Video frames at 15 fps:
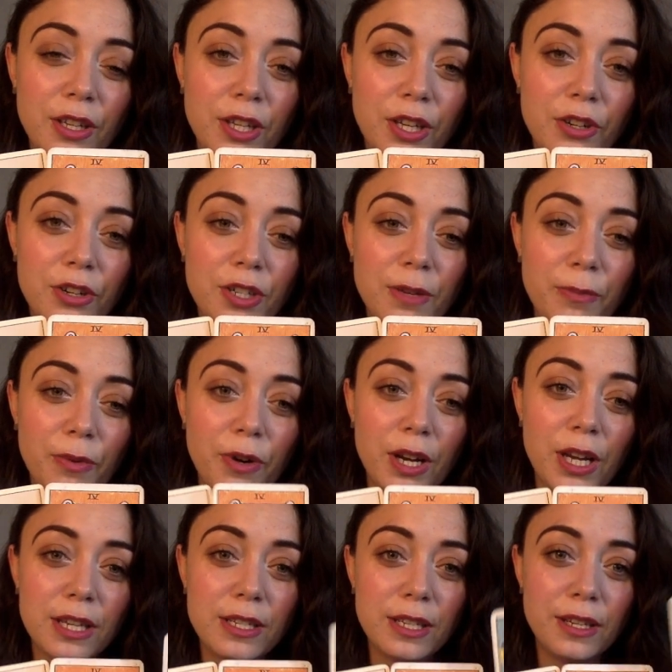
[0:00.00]

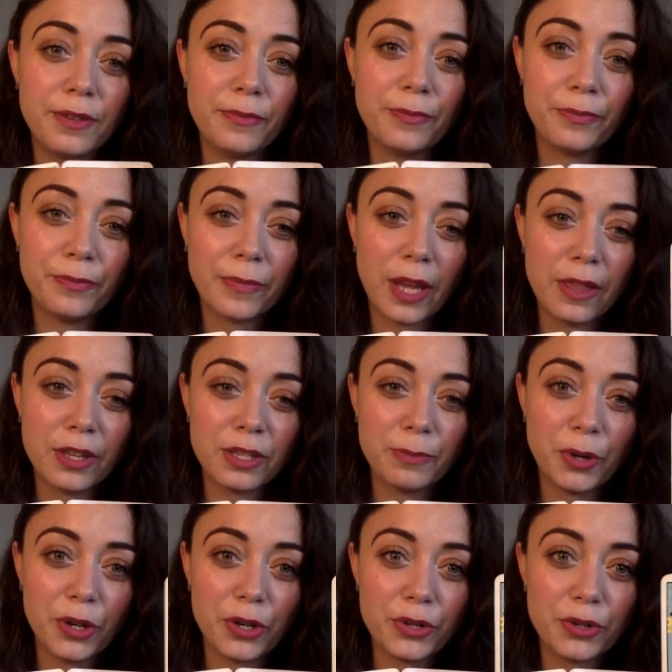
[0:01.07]
leadership-oriented, and the
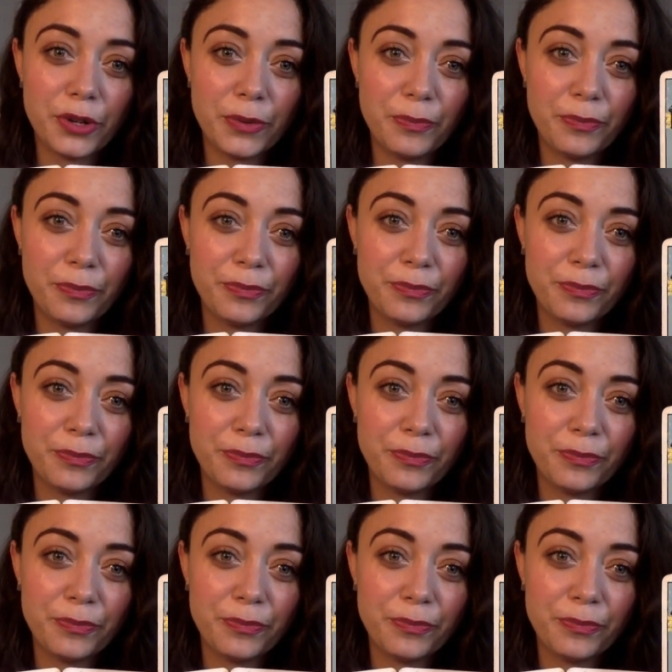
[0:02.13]
spiritual.